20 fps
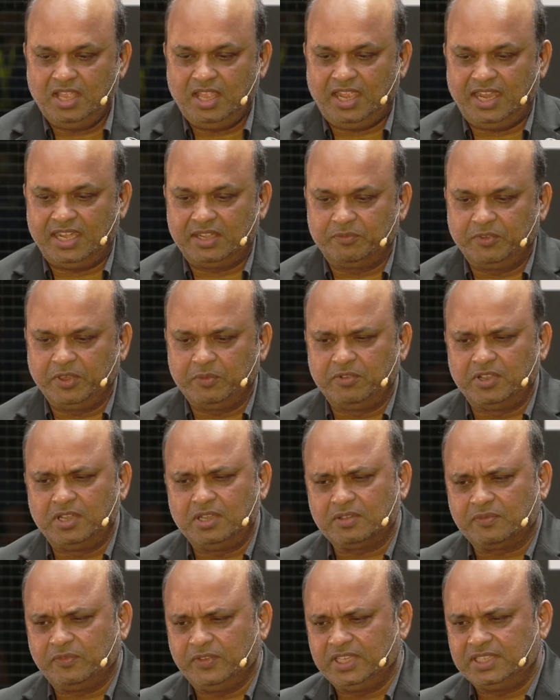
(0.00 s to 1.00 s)
And we
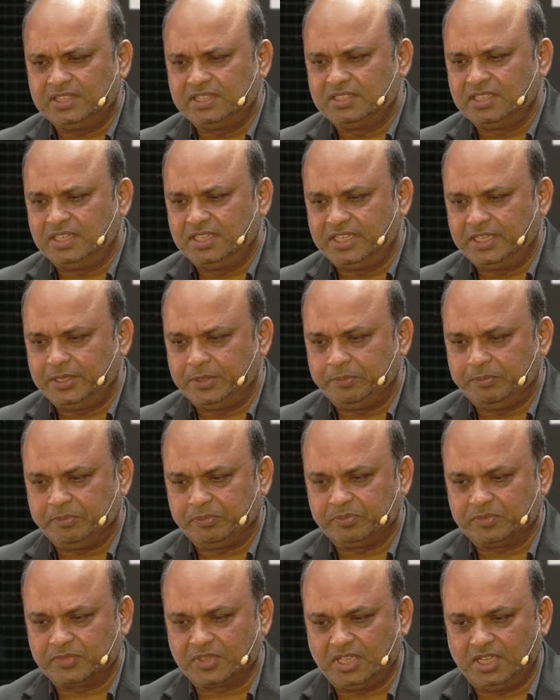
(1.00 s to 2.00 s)
work with
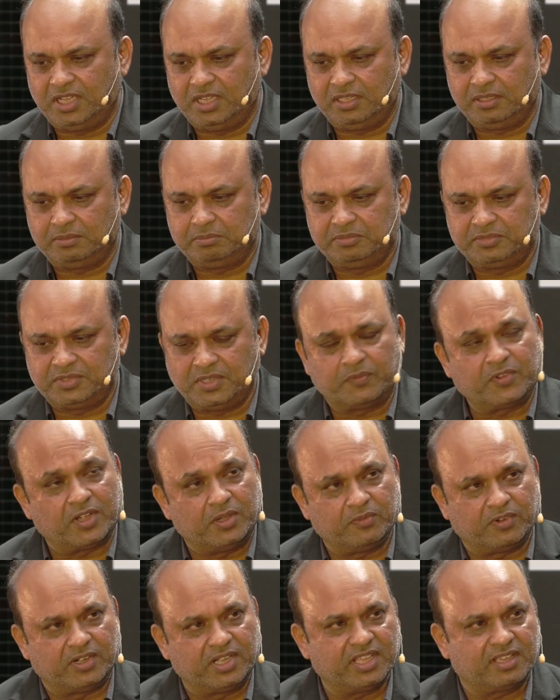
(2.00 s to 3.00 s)
um, uh,
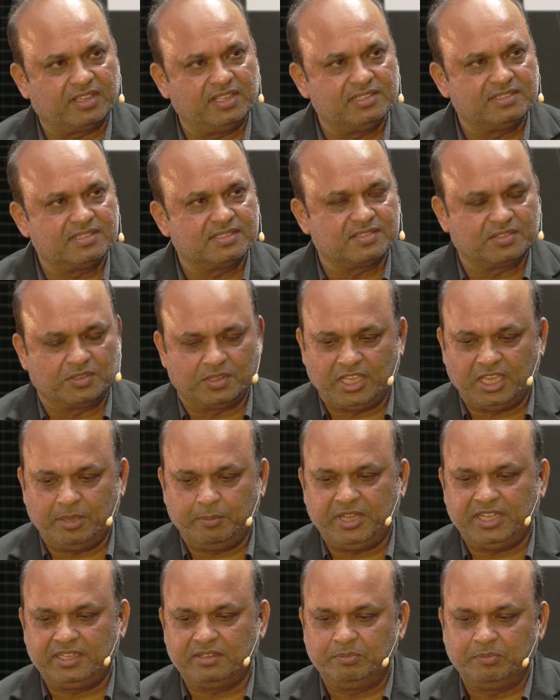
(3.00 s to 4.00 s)
different verticals, you
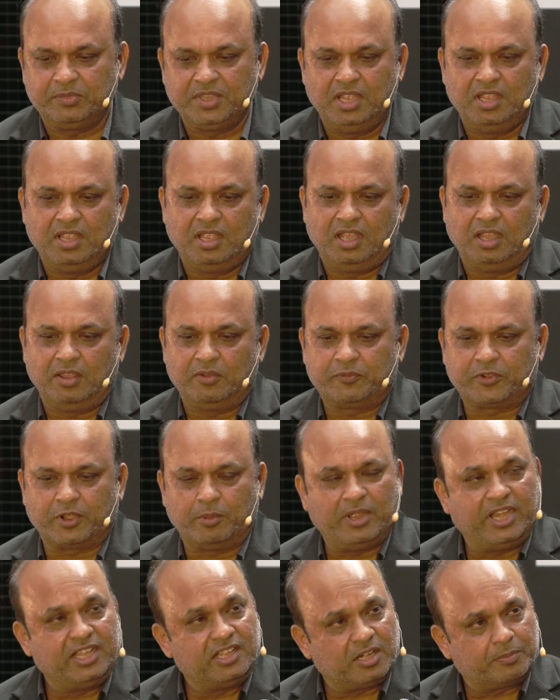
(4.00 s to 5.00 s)
name it, uh,
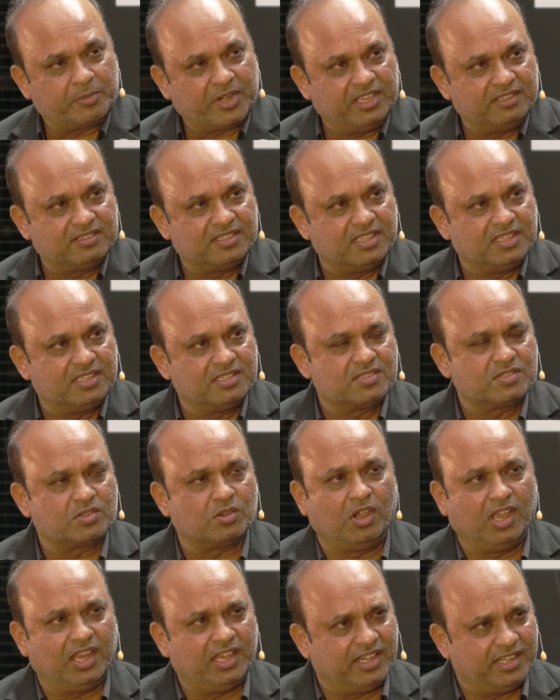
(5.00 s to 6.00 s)
from enterprises
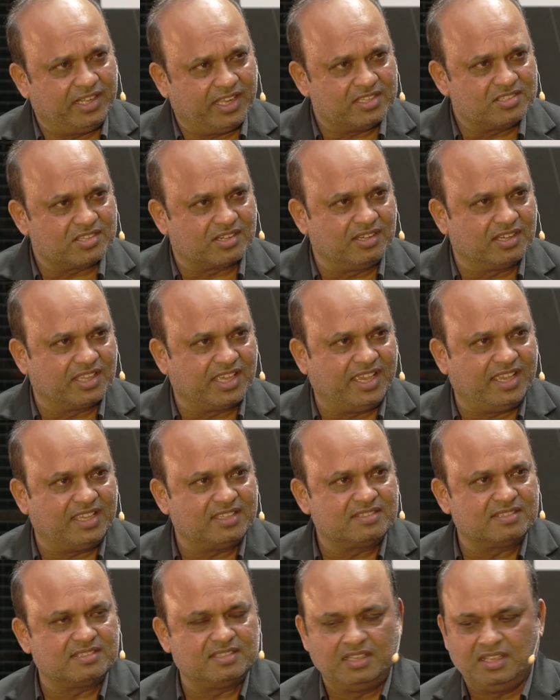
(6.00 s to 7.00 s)
to oil and natural
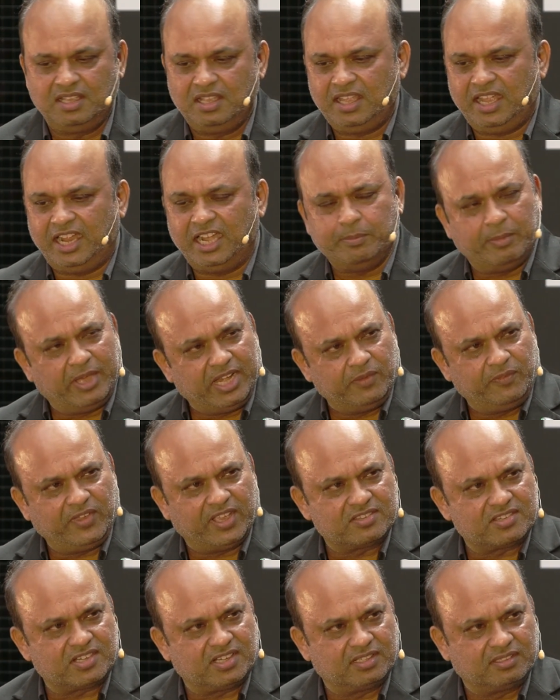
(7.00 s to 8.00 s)
gas, and
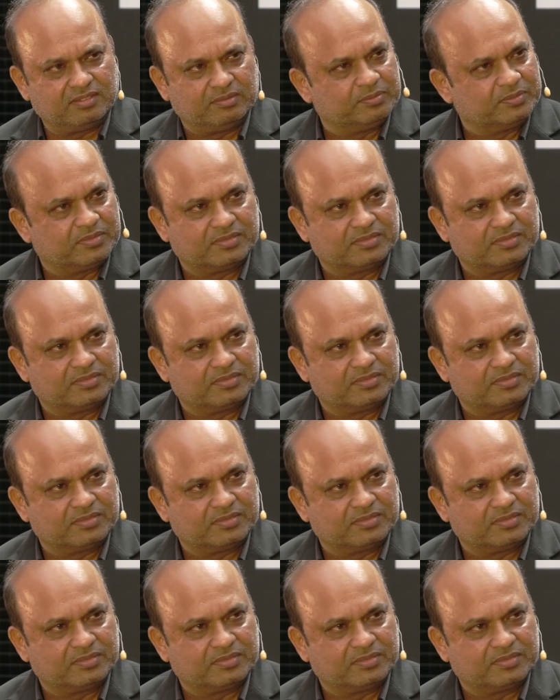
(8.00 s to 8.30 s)
manufacturing.